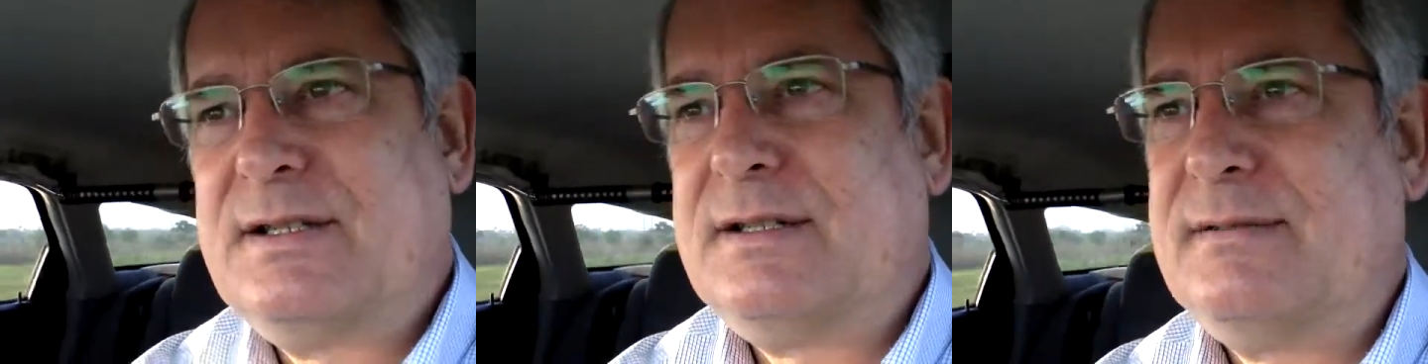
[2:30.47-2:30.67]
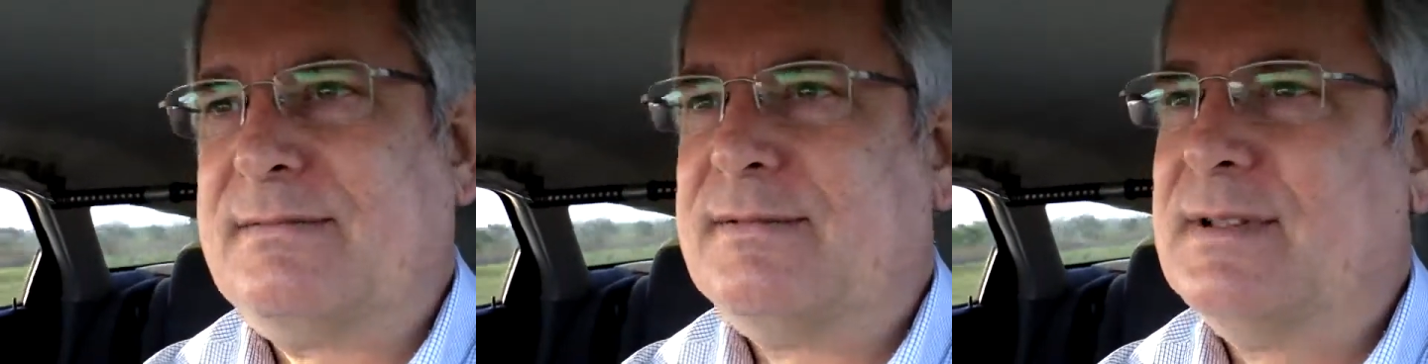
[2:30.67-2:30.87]

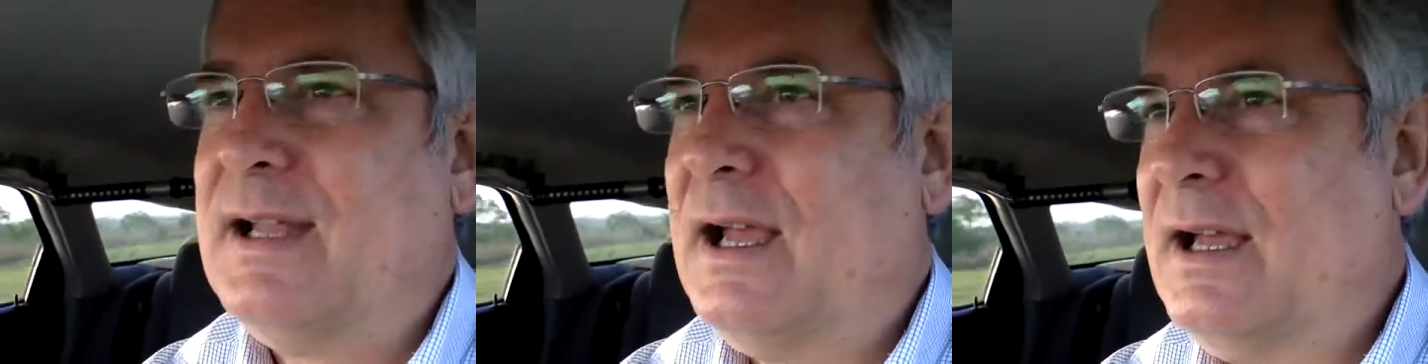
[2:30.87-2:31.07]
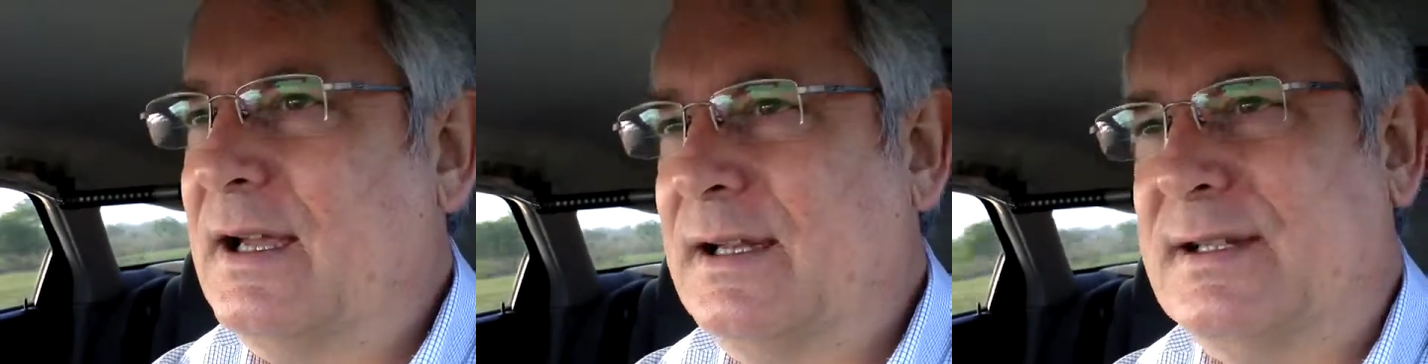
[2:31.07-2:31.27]

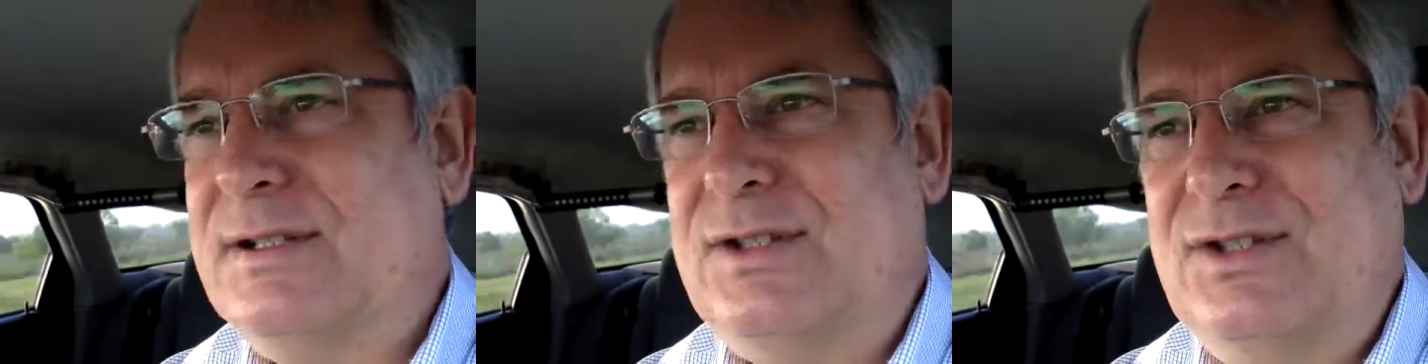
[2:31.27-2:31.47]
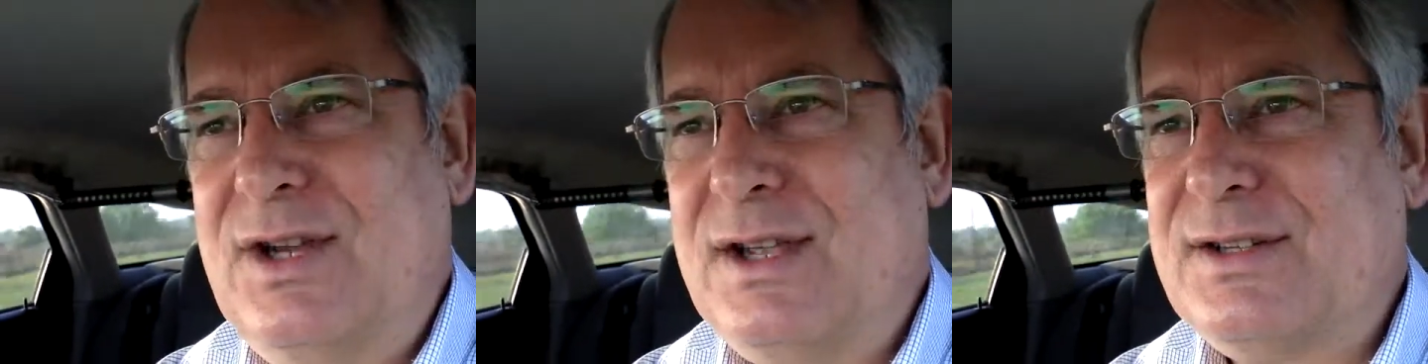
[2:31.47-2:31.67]

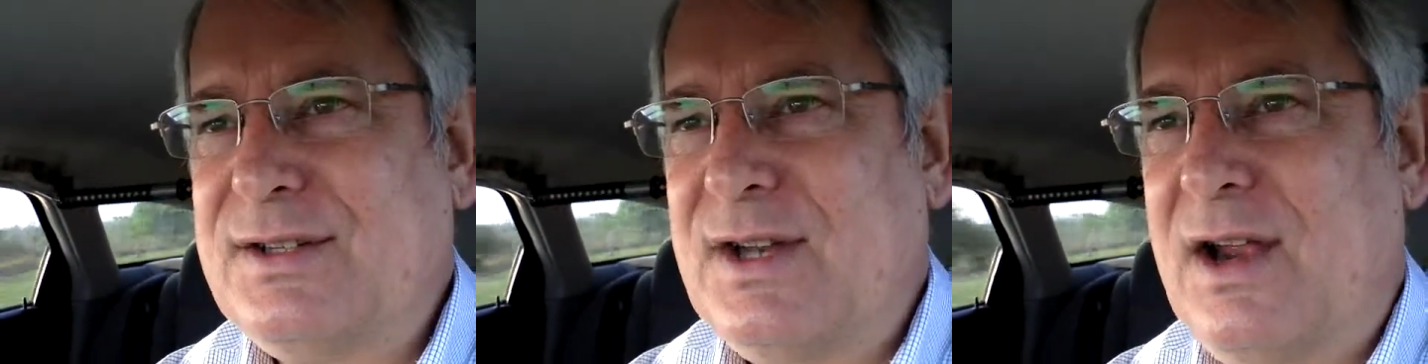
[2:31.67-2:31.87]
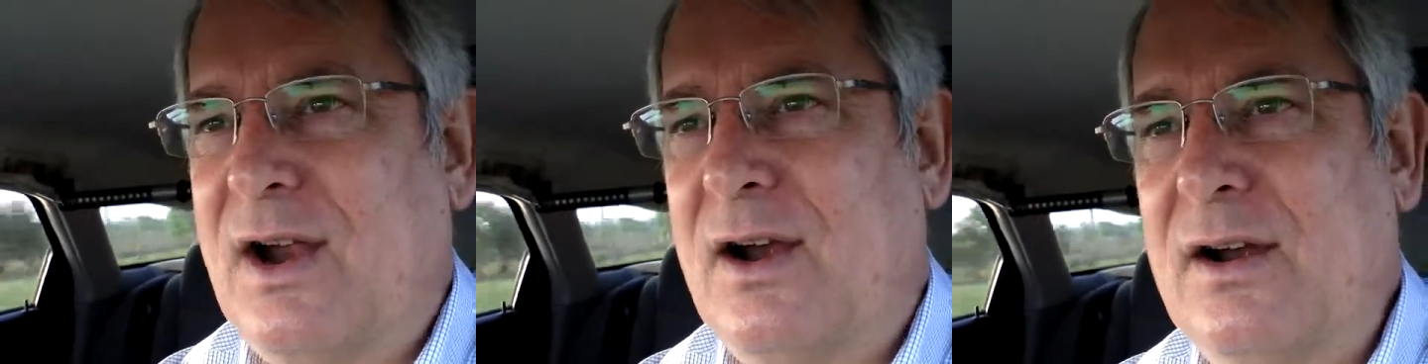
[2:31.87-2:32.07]
it
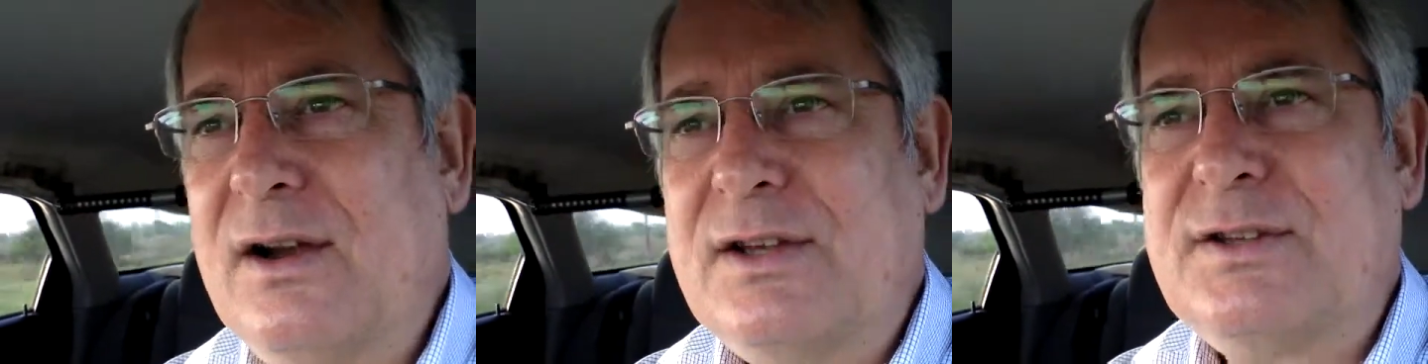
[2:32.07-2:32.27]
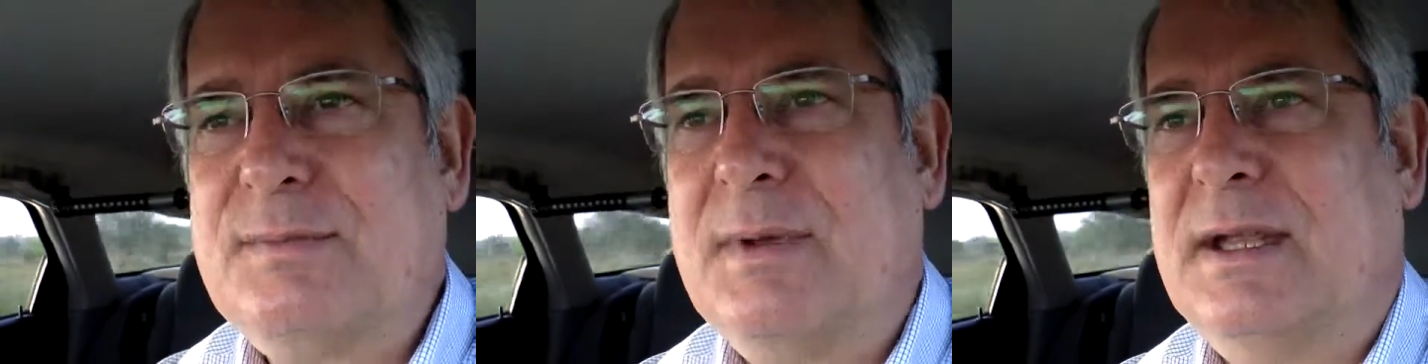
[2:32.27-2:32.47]
just
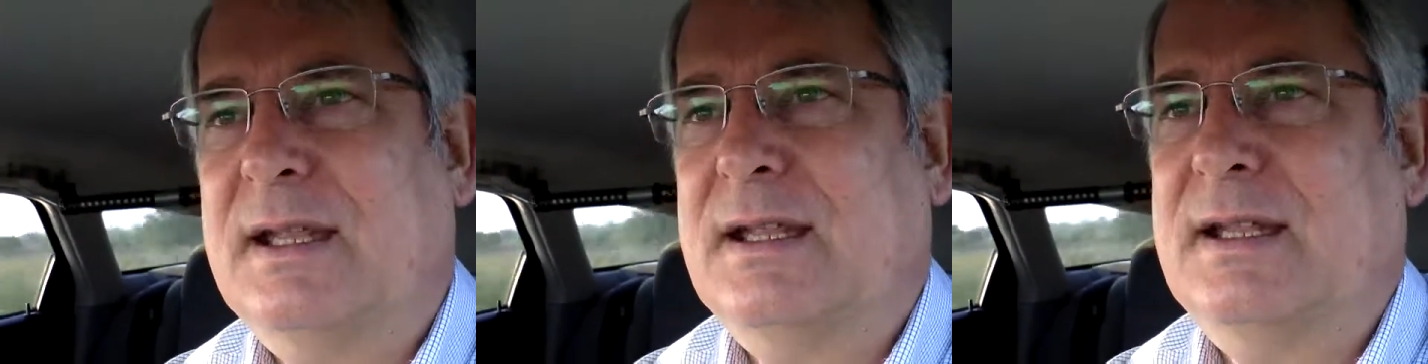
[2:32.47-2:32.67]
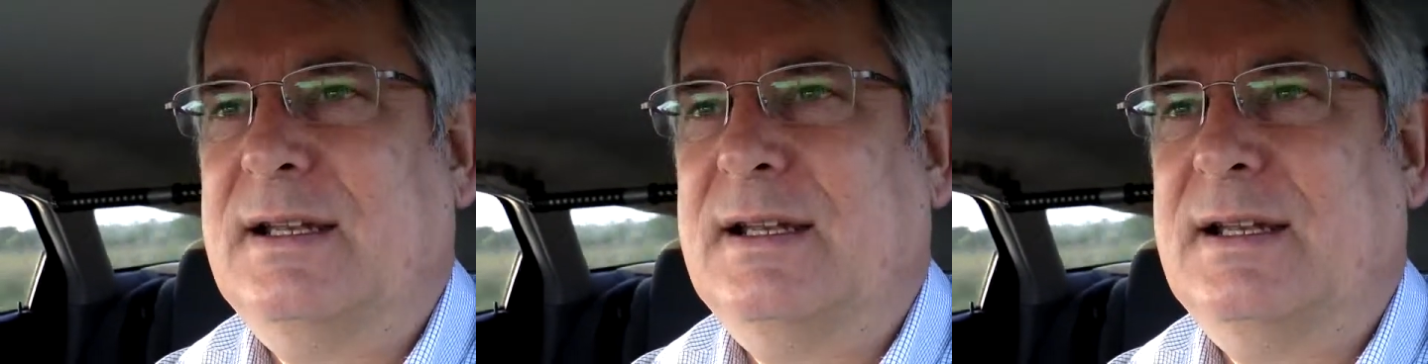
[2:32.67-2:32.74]
irks me.